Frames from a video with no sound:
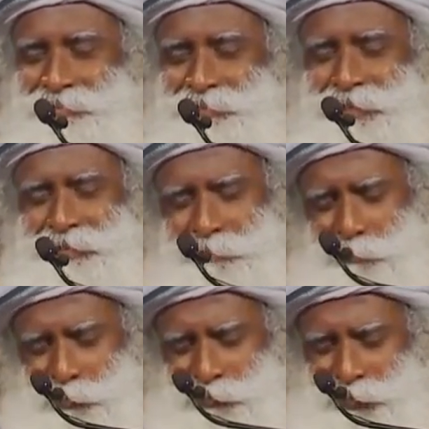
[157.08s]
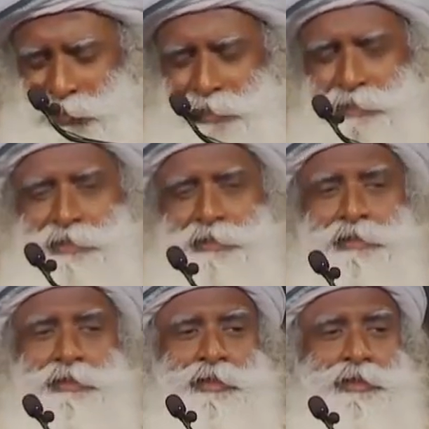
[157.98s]
I thought motorcycle is a
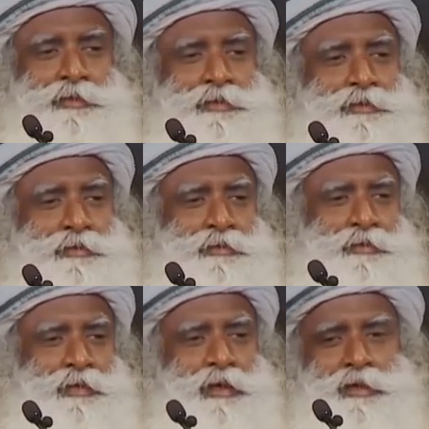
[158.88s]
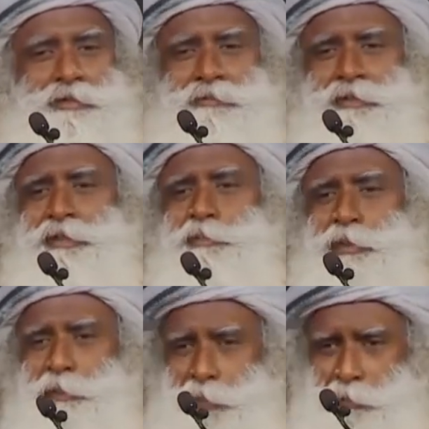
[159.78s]
real thing, car is for
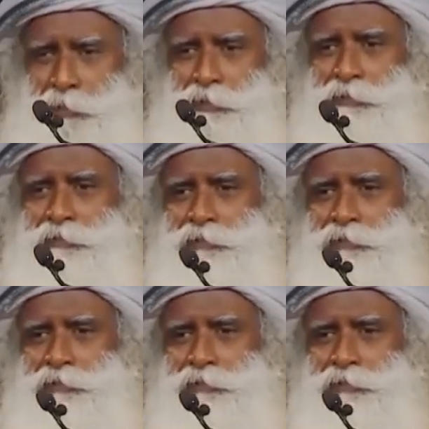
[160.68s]
crippled people.